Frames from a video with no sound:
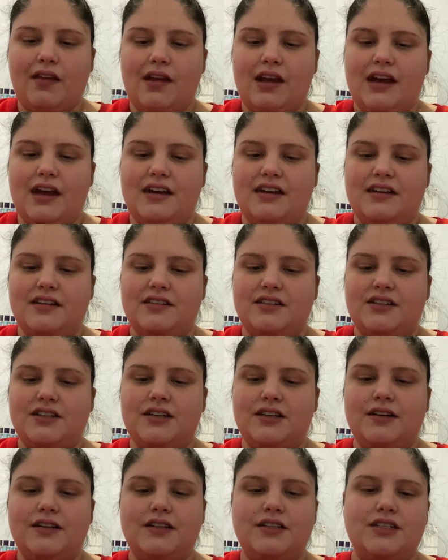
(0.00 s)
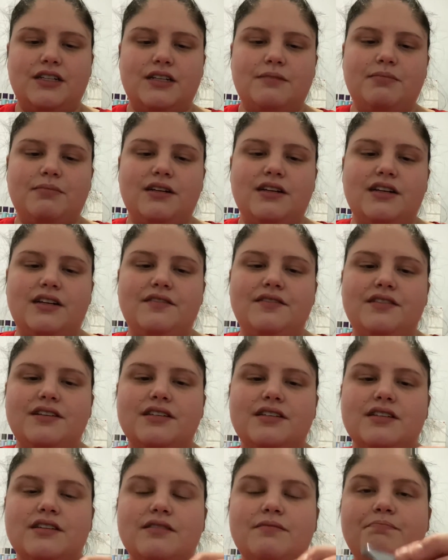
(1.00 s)
And she put in
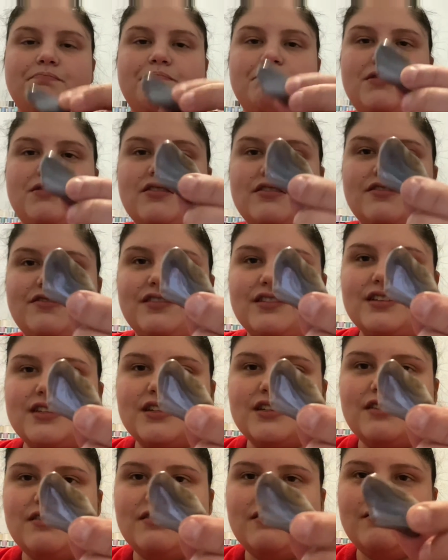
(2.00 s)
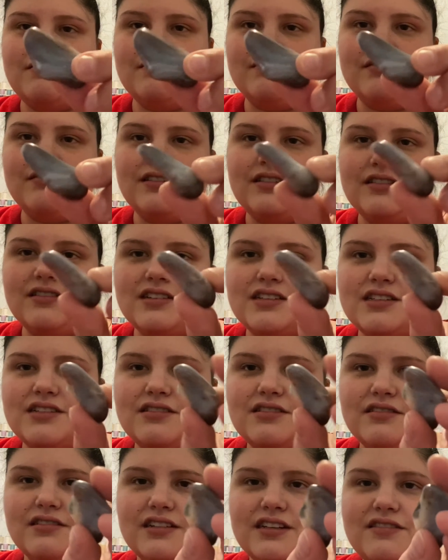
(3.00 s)
this beautiful stone,
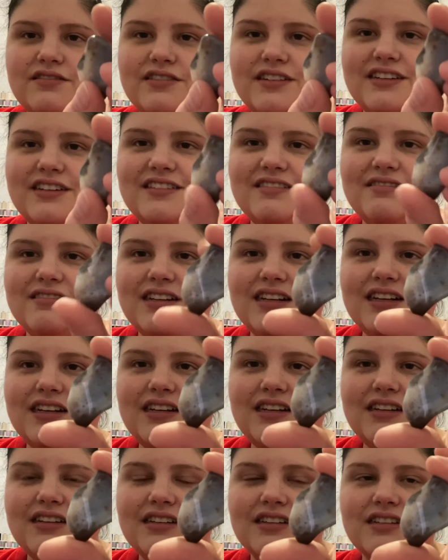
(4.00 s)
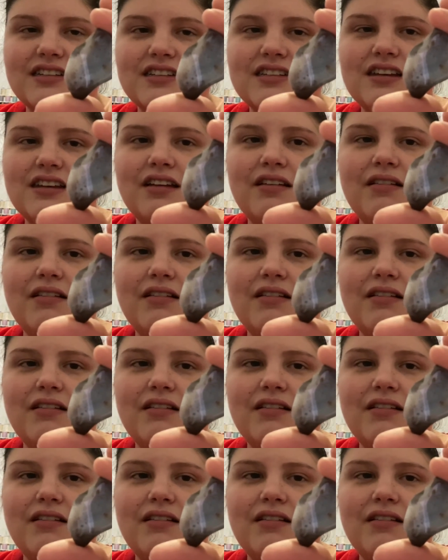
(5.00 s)
crystal. I don't even know what it is.